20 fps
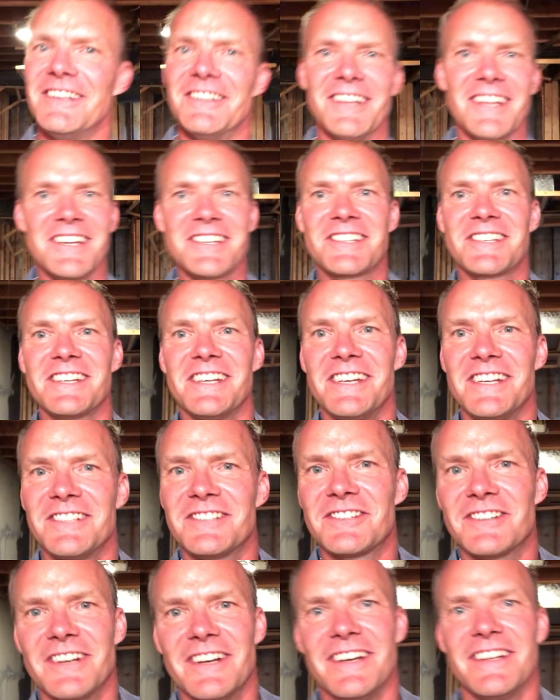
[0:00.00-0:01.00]

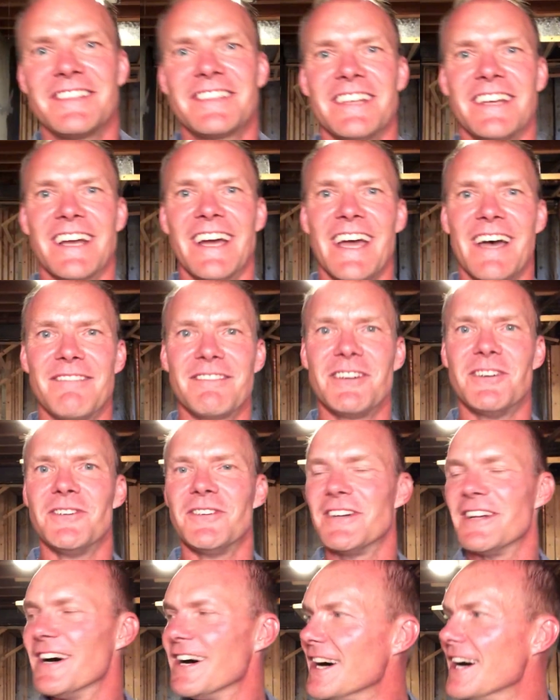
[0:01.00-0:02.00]
listings or anything I have
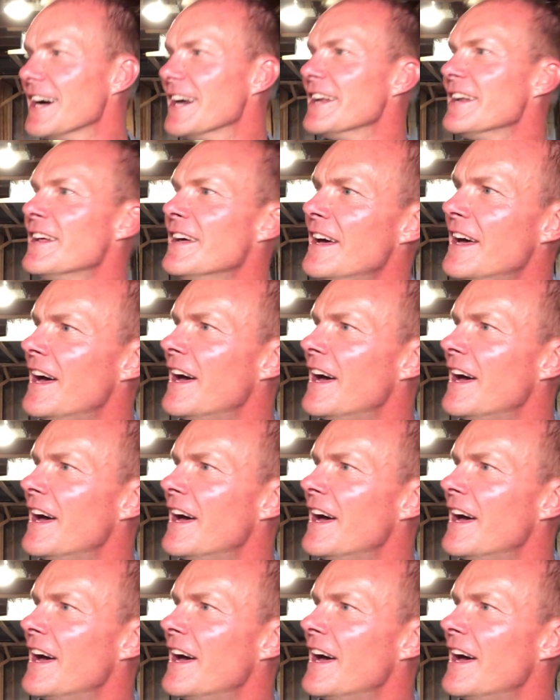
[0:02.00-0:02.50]
going on.